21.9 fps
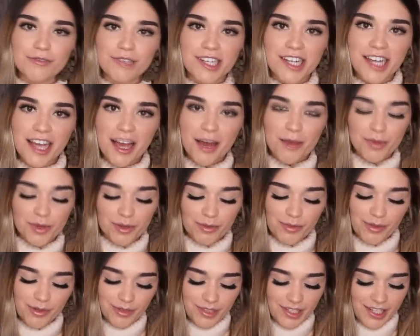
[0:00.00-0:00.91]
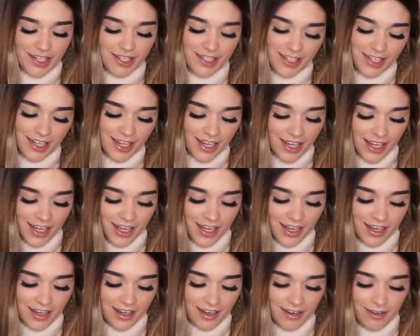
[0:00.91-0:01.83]
really happy about it,
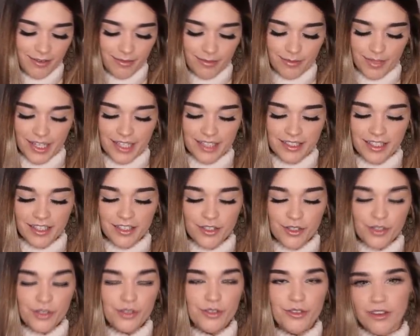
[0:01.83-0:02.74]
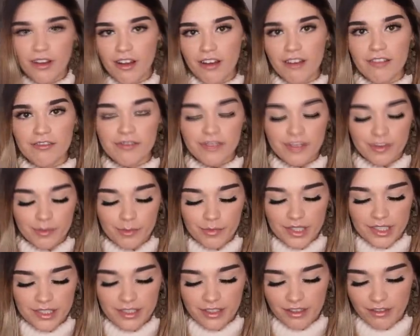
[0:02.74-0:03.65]
because I do love
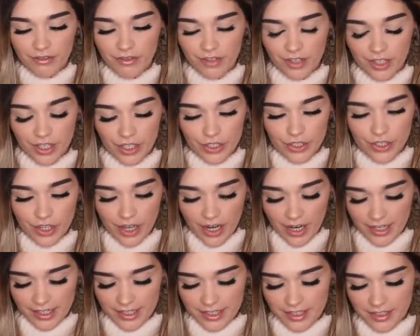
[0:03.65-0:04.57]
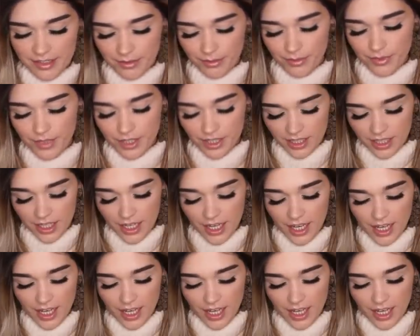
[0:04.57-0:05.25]
Miss Selfridge items.